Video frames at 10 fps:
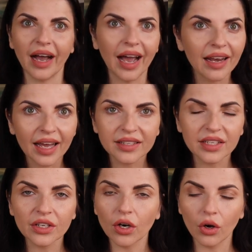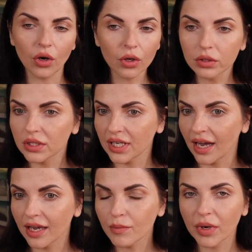highlighting all the
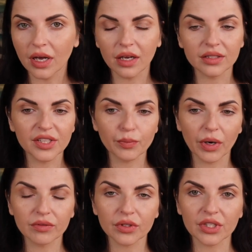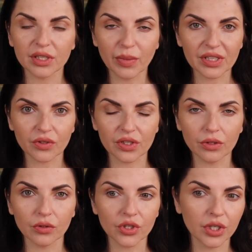time, and this powder is best
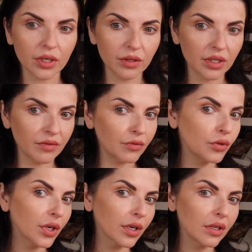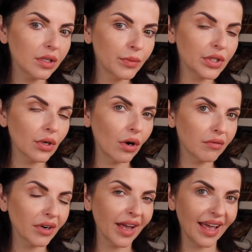resolution. If you are a little bit
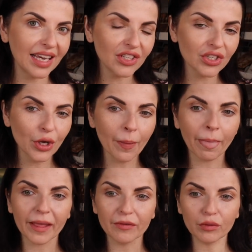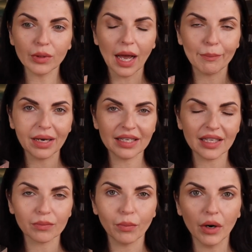over age, if you will apply
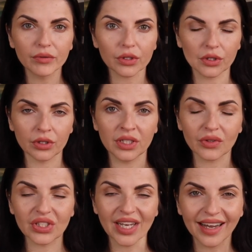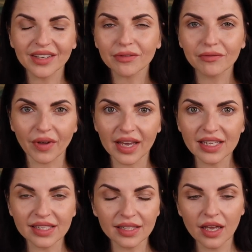that powder in your entire
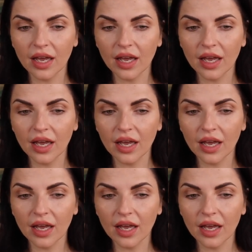face,